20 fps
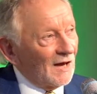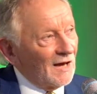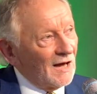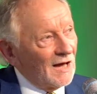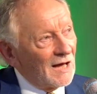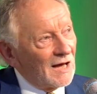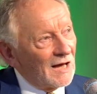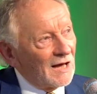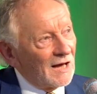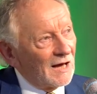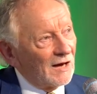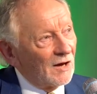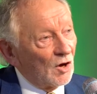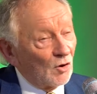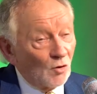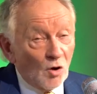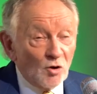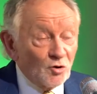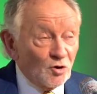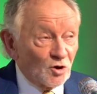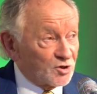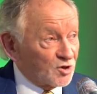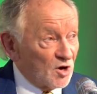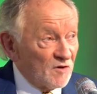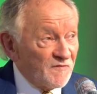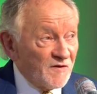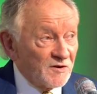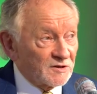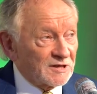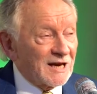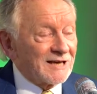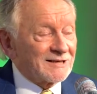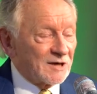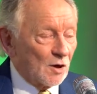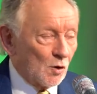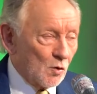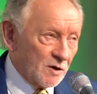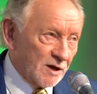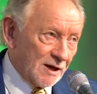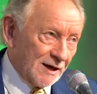uh, under sufferance, I said,
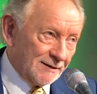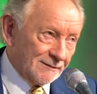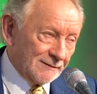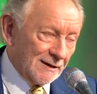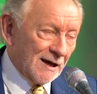okay,